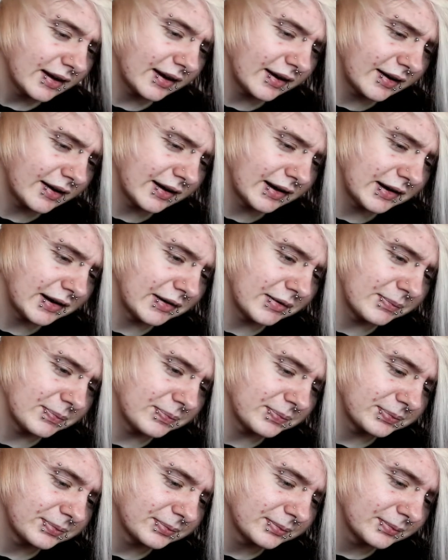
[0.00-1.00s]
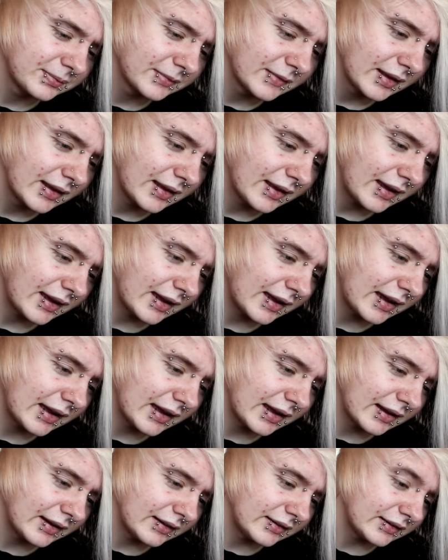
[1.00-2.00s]

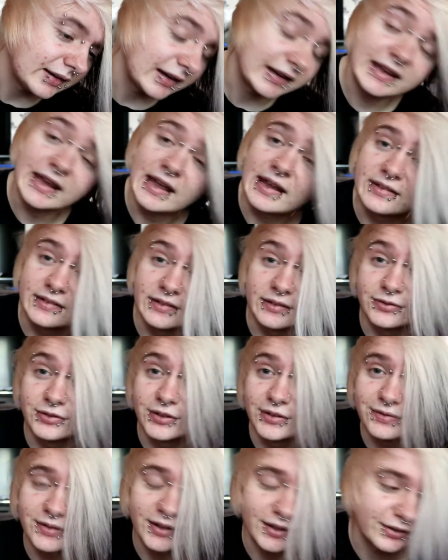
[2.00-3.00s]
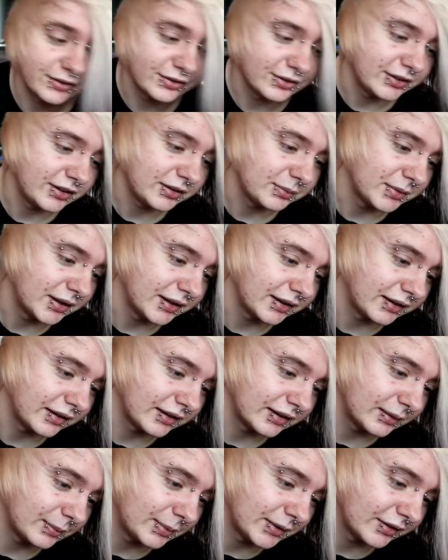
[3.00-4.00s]
And again, the Foo Fighters hoodie is making
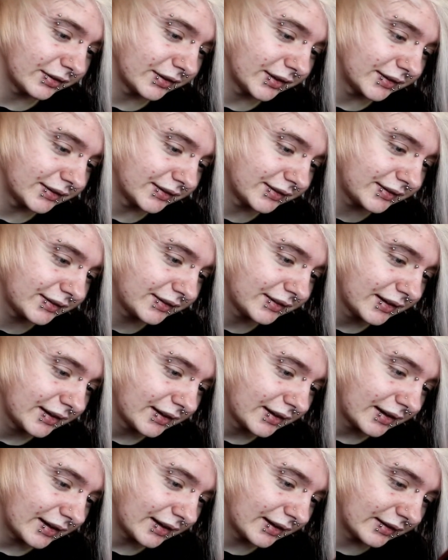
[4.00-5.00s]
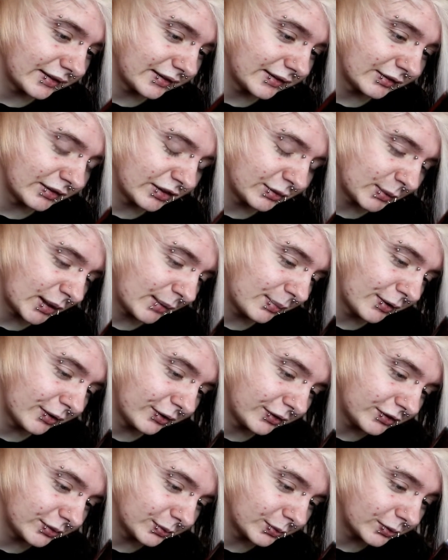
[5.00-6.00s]
an appearance, and so is my
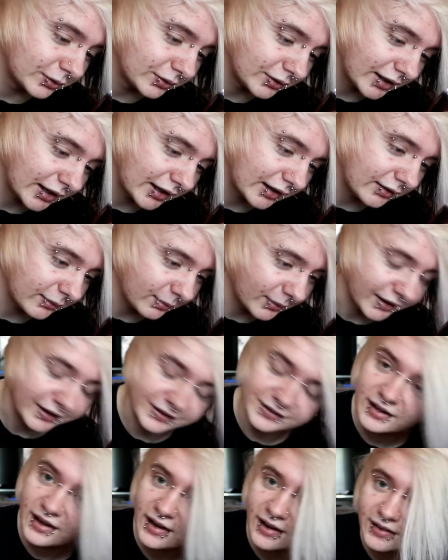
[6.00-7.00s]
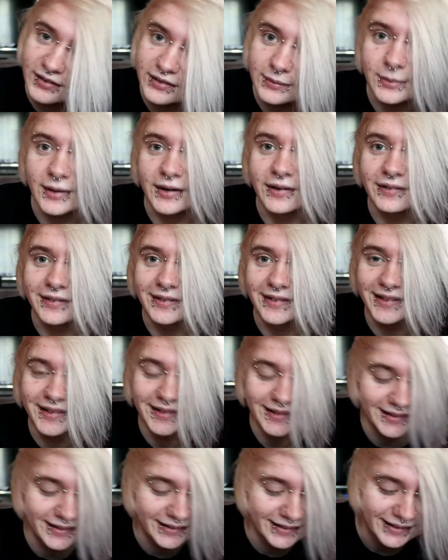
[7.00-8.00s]
poster wall and my guitars,
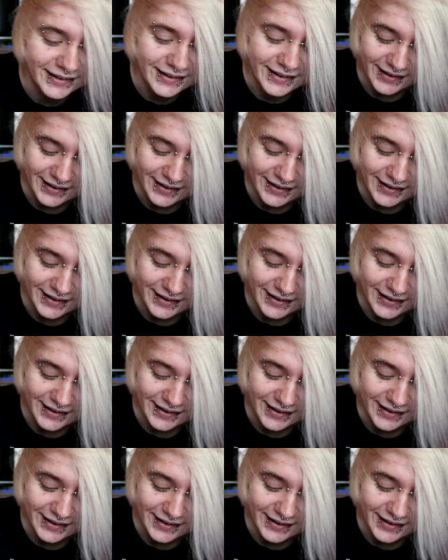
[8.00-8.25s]
apparently.